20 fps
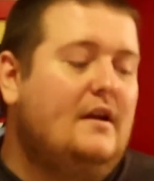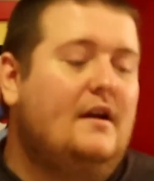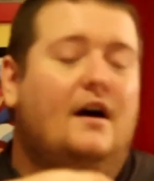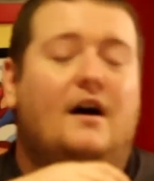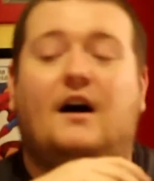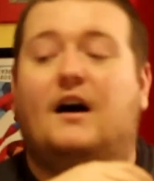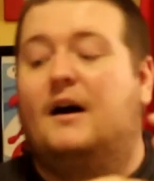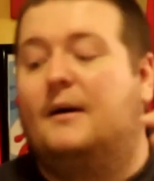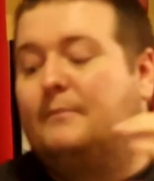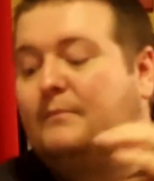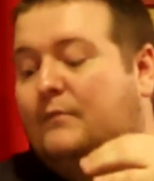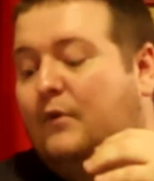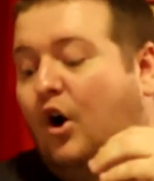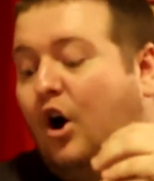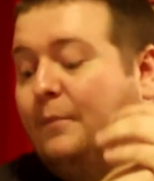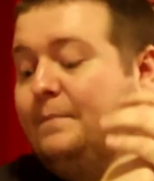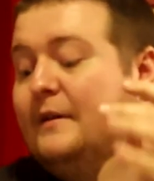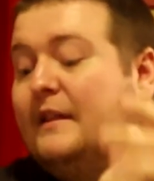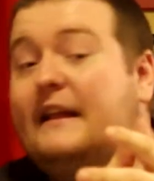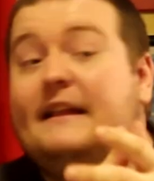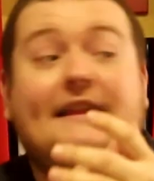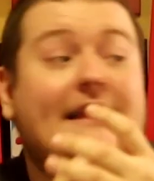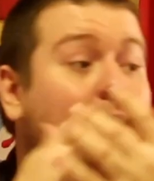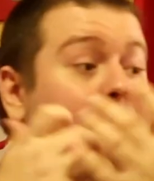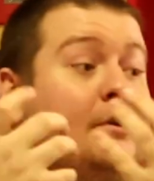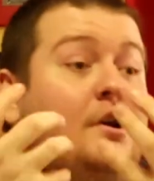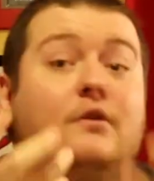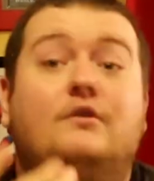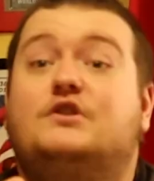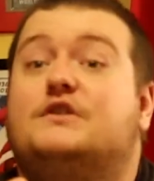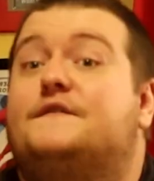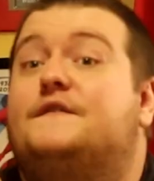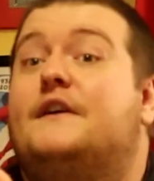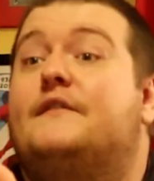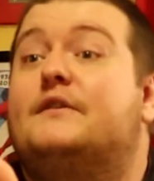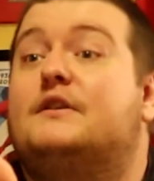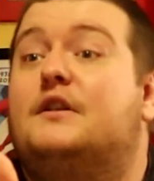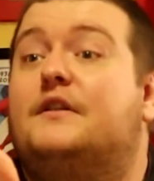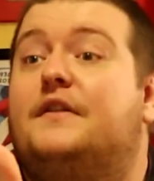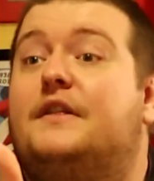Hope you liked it. Let me know what your
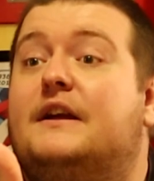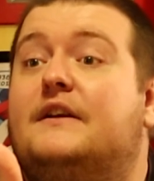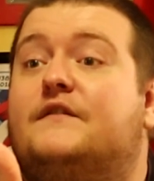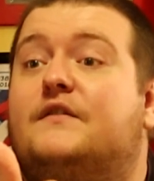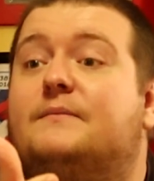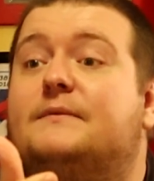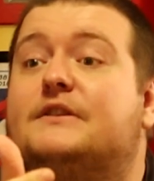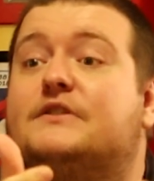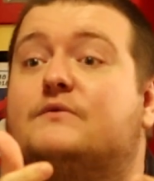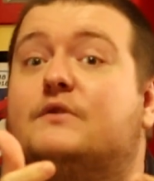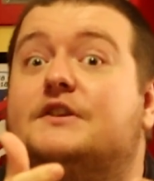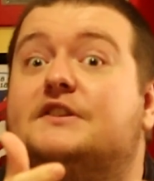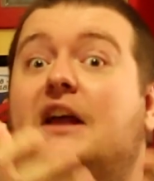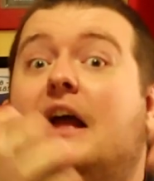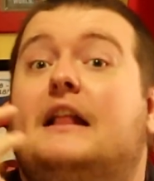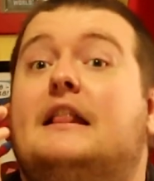favorite little thing from this was.